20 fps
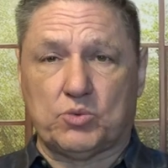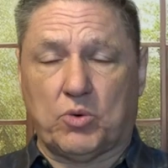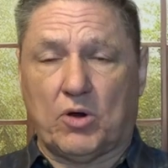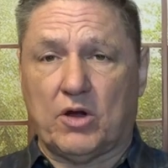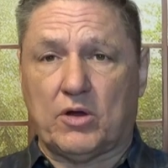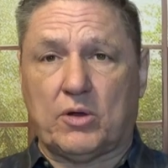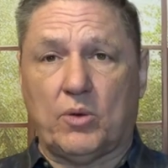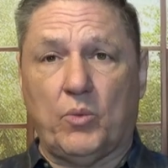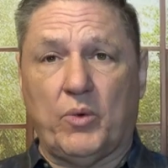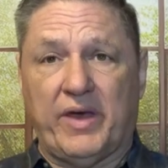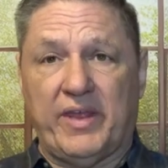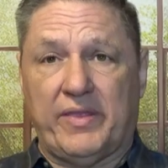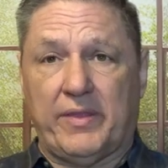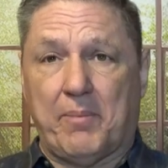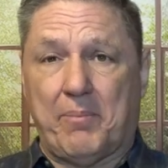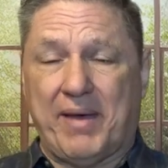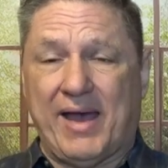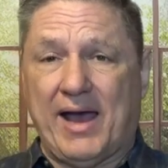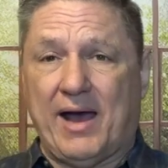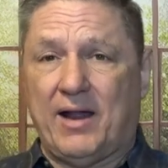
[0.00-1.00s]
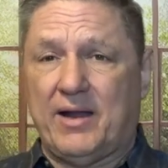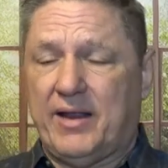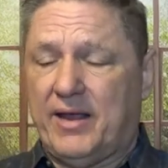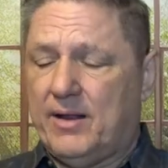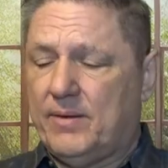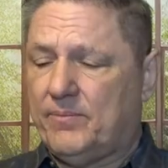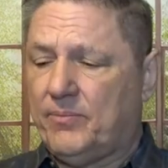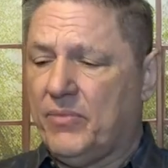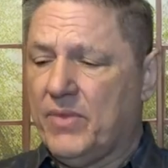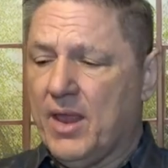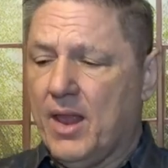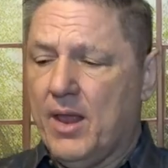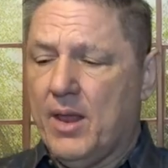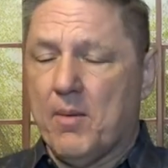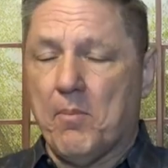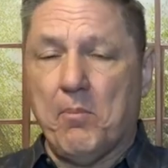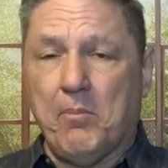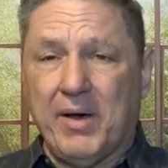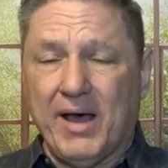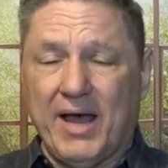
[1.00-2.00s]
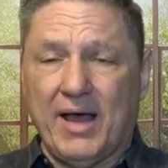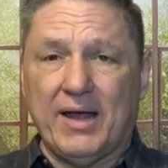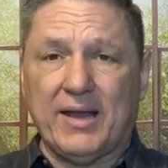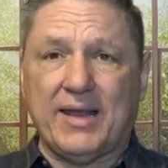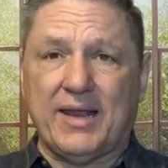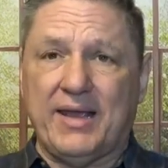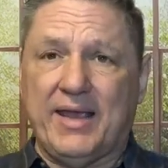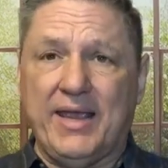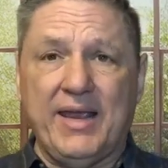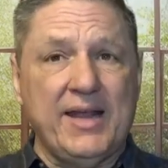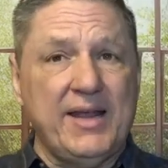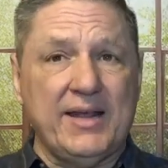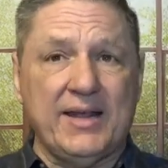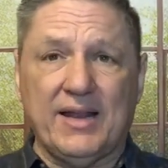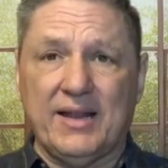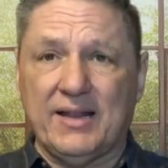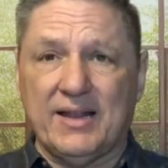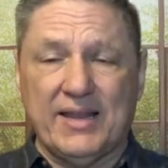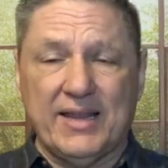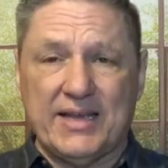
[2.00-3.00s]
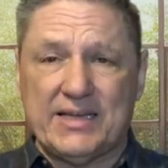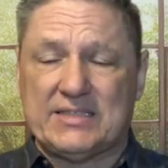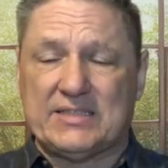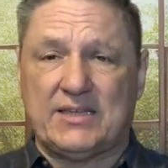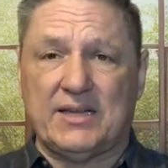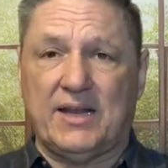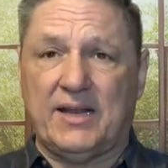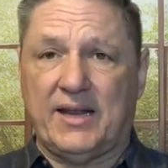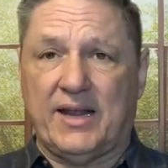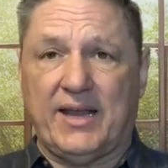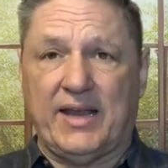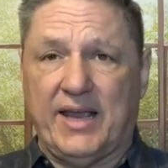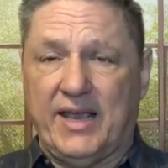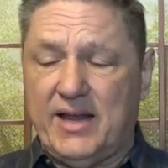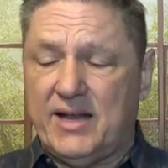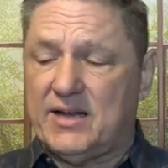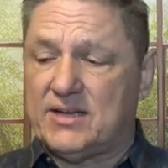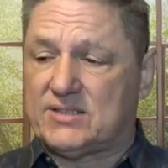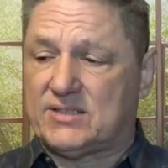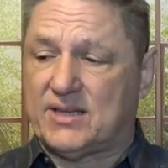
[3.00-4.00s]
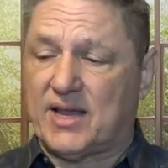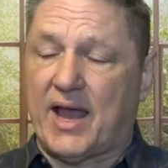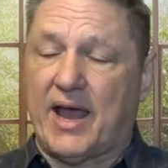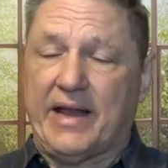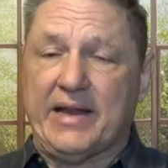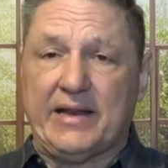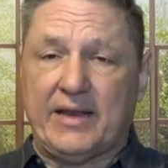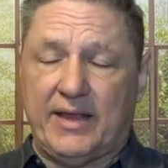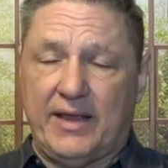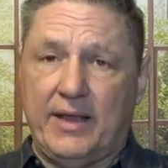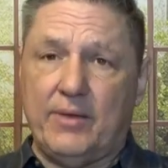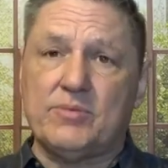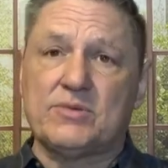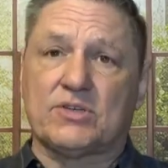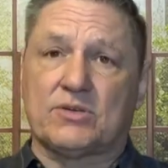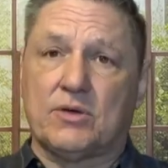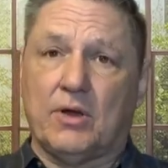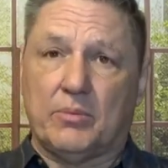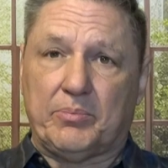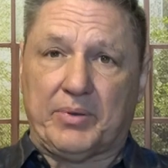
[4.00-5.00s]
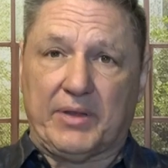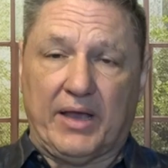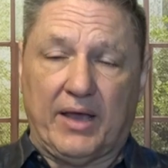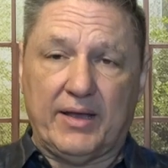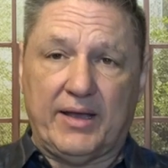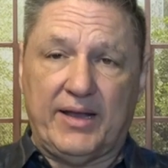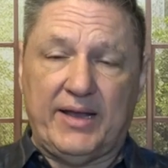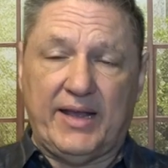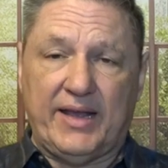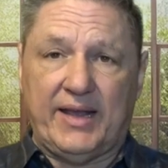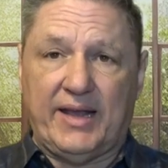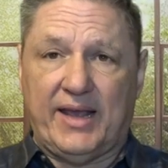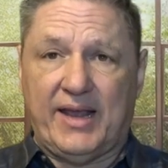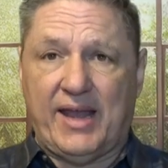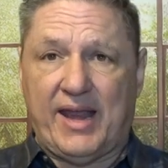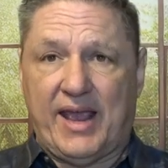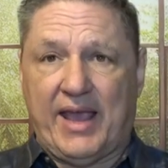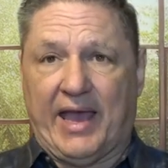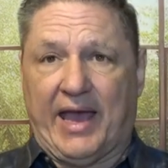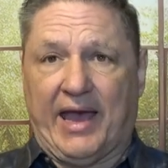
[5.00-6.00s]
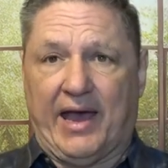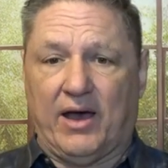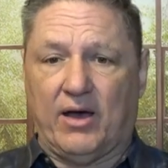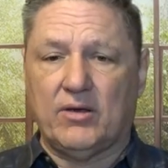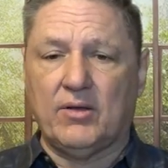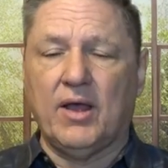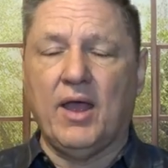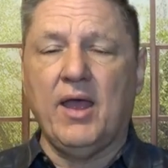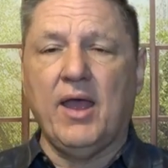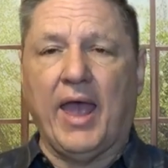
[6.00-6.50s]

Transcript: working with about it, but he didn't listen, and he decided he was going to plug it in anyhow.